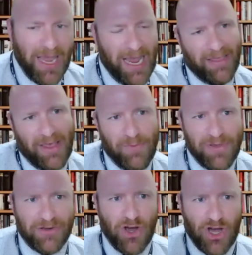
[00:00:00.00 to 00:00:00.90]
And then when
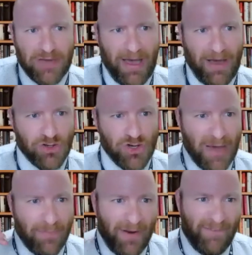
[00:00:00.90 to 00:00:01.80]
you talk about
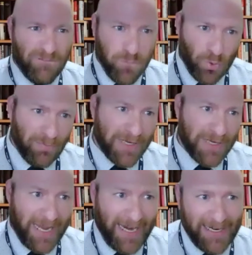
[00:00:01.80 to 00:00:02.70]
trauma informed
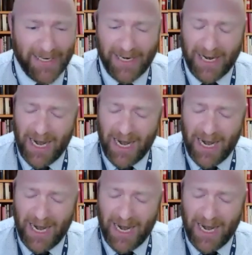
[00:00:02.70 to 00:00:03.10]
care,